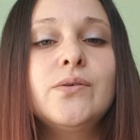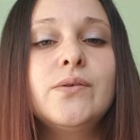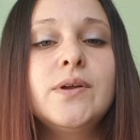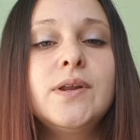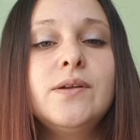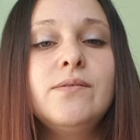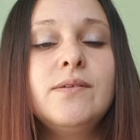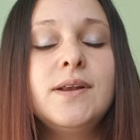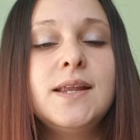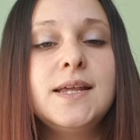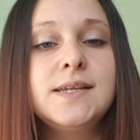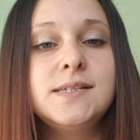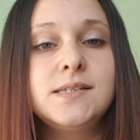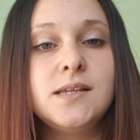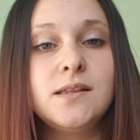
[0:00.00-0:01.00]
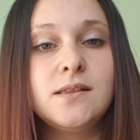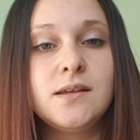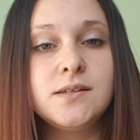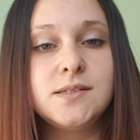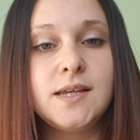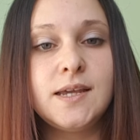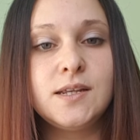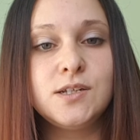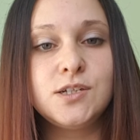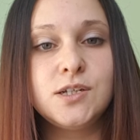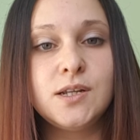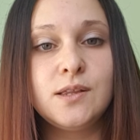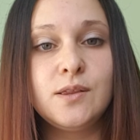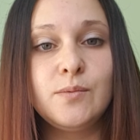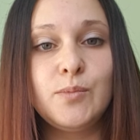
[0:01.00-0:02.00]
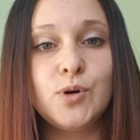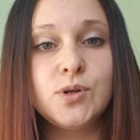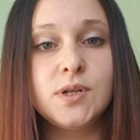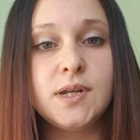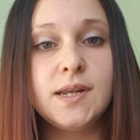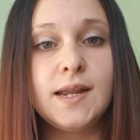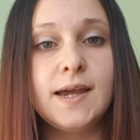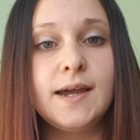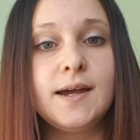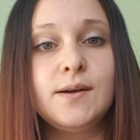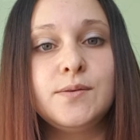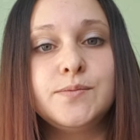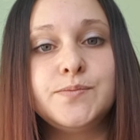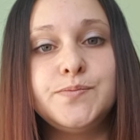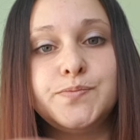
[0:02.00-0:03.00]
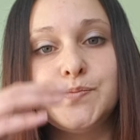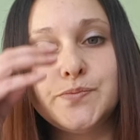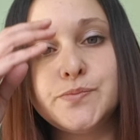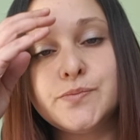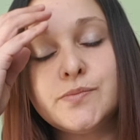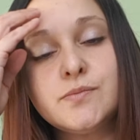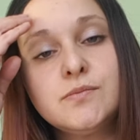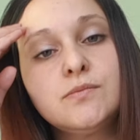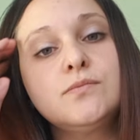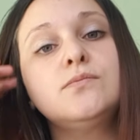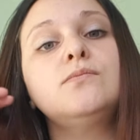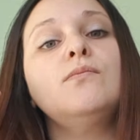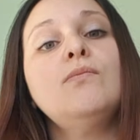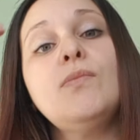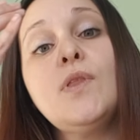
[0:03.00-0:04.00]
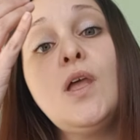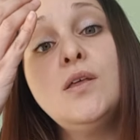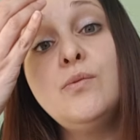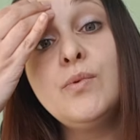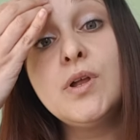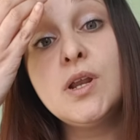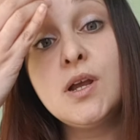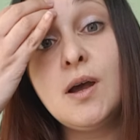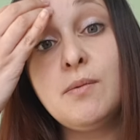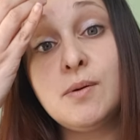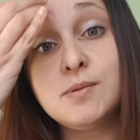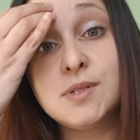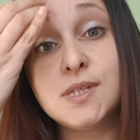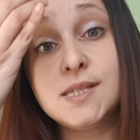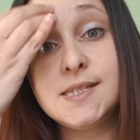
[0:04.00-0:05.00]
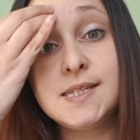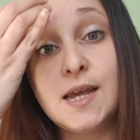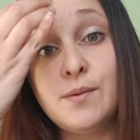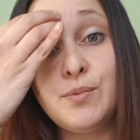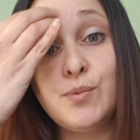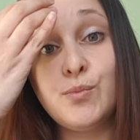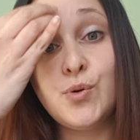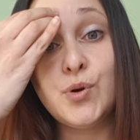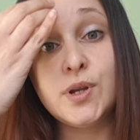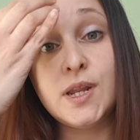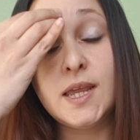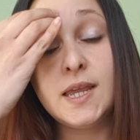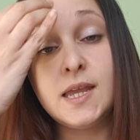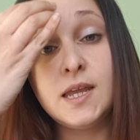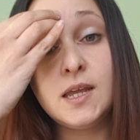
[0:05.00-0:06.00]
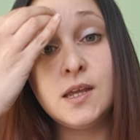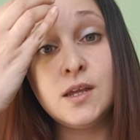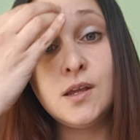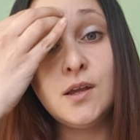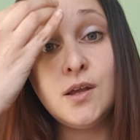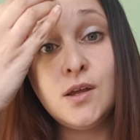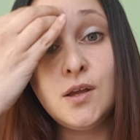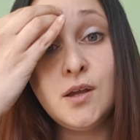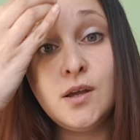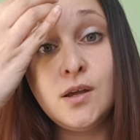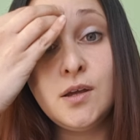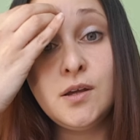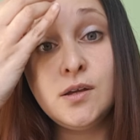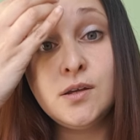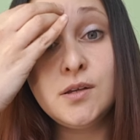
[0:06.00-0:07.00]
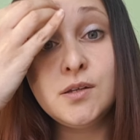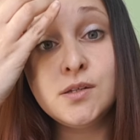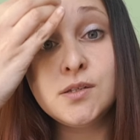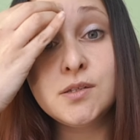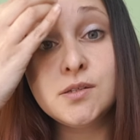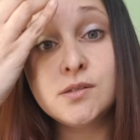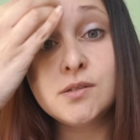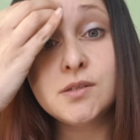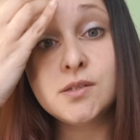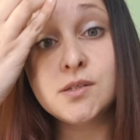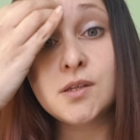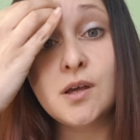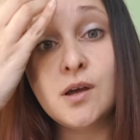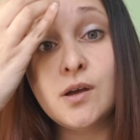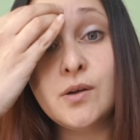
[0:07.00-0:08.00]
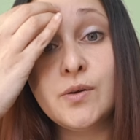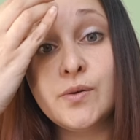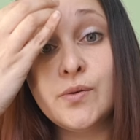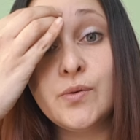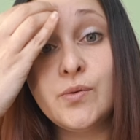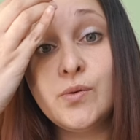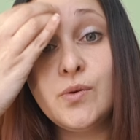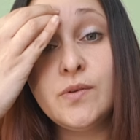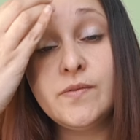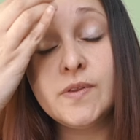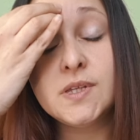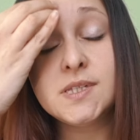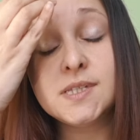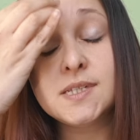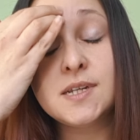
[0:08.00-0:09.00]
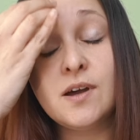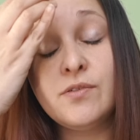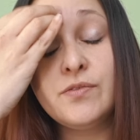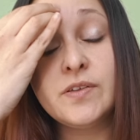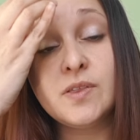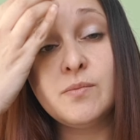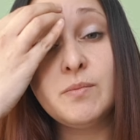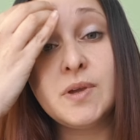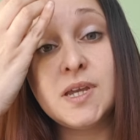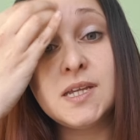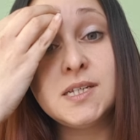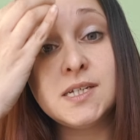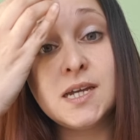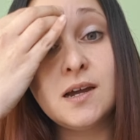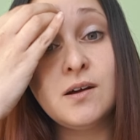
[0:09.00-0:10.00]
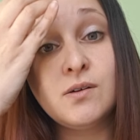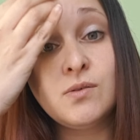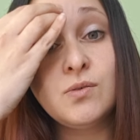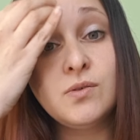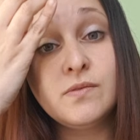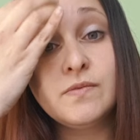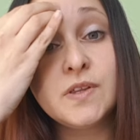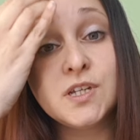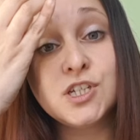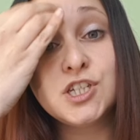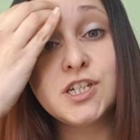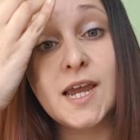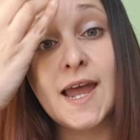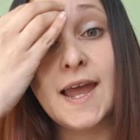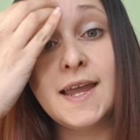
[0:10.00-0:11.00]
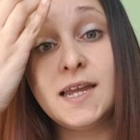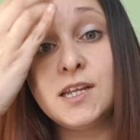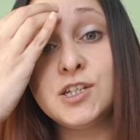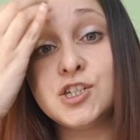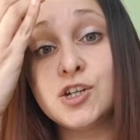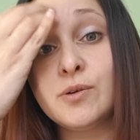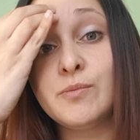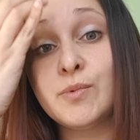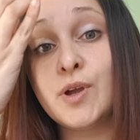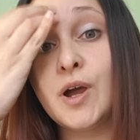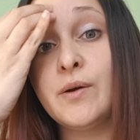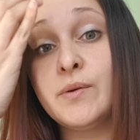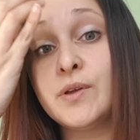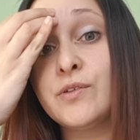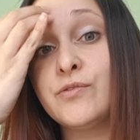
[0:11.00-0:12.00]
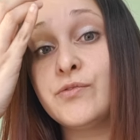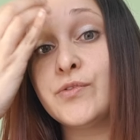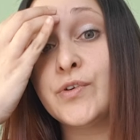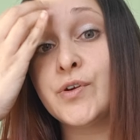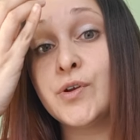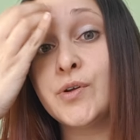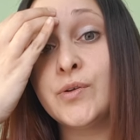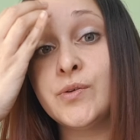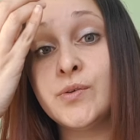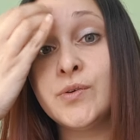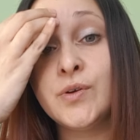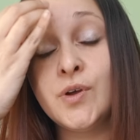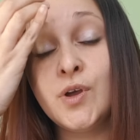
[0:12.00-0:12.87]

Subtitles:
Really releasing that tension in the body now. And we're going to come up to this tapping point here. So all of this stuff in the media, all of this change I'm going through,